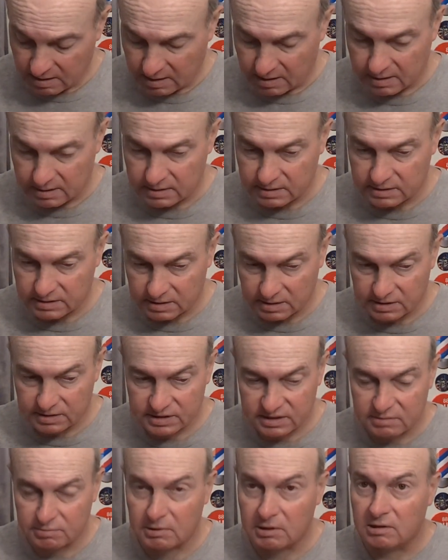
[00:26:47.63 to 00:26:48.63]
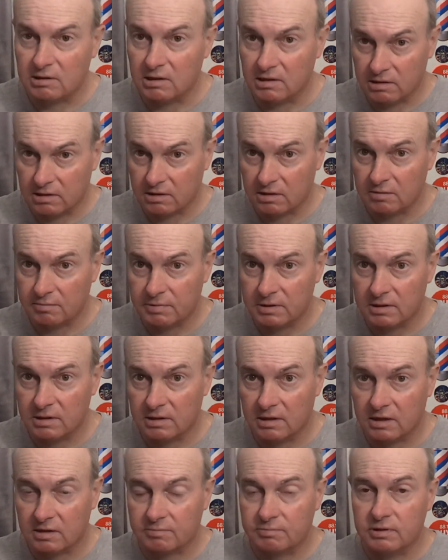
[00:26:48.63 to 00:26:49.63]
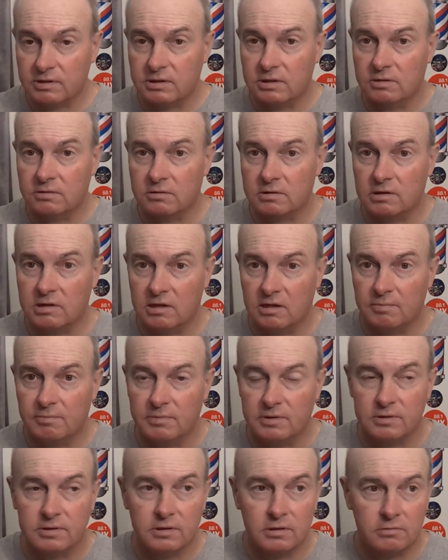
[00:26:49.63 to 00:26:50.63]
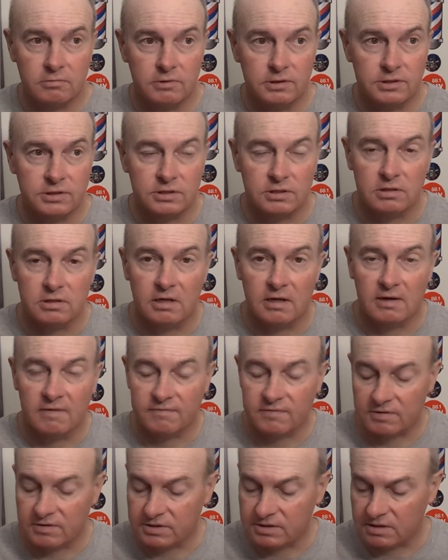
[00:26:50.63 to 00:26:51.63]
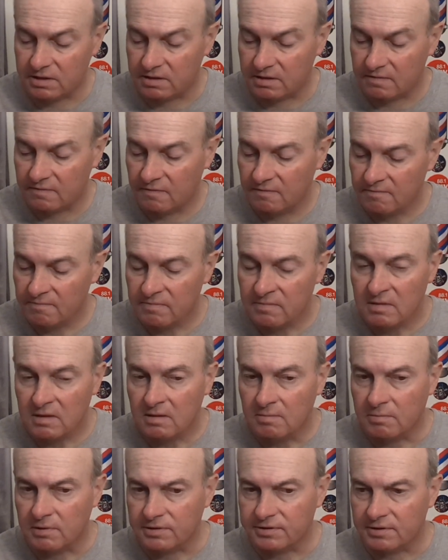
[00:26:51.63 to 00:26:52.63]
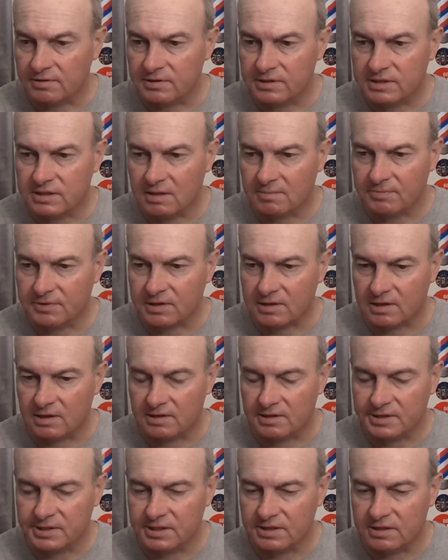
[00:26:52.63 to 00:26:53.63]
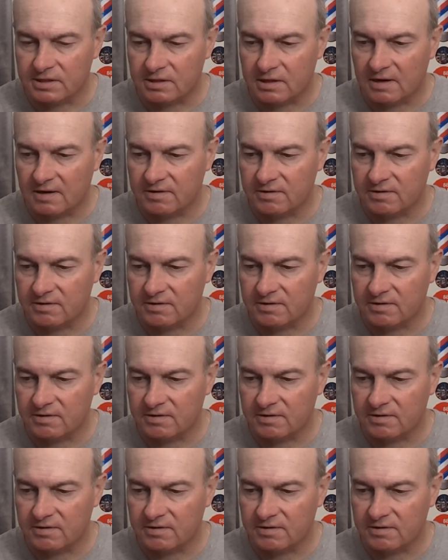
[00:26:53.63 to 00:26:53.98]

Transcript: and it does smell a little bit like Pinot Clubman original aftershave, but there's something else in there.